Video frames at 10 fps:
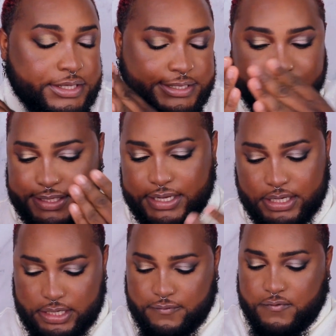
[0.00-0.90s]
this is the end
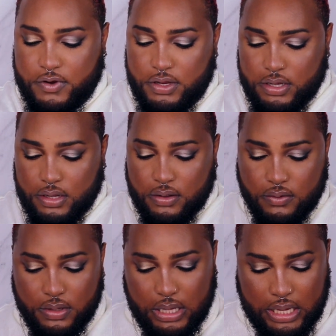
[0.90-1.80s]
of the
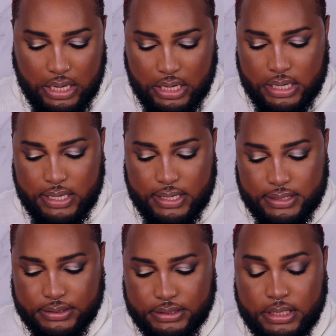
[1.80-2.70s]
video.
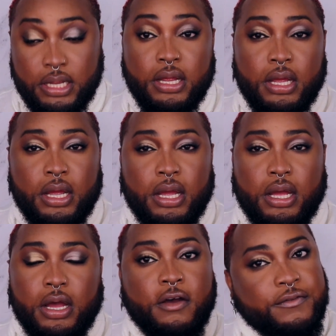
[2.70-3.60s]
And
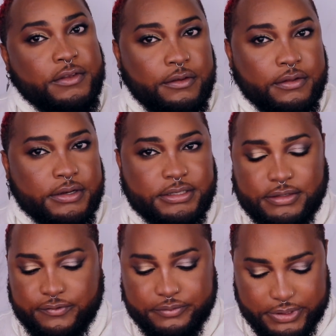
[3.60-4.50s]
hopefully you learned
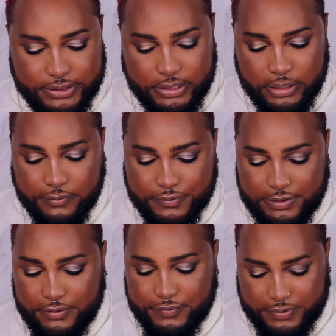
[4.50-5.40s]
something from this. Hopefully
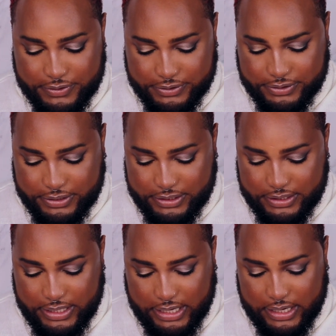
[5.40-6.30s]
you've
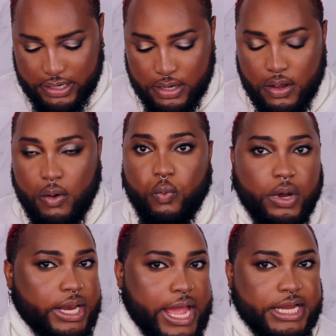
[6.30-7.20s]
understood that
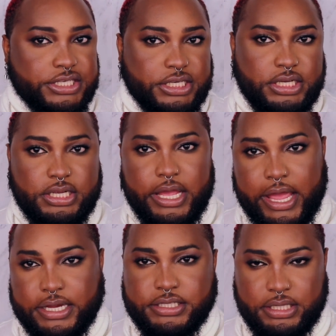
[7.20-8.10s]
what ashy
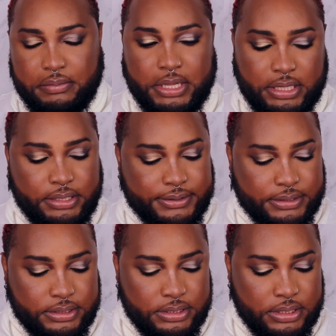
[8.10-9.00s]
actually means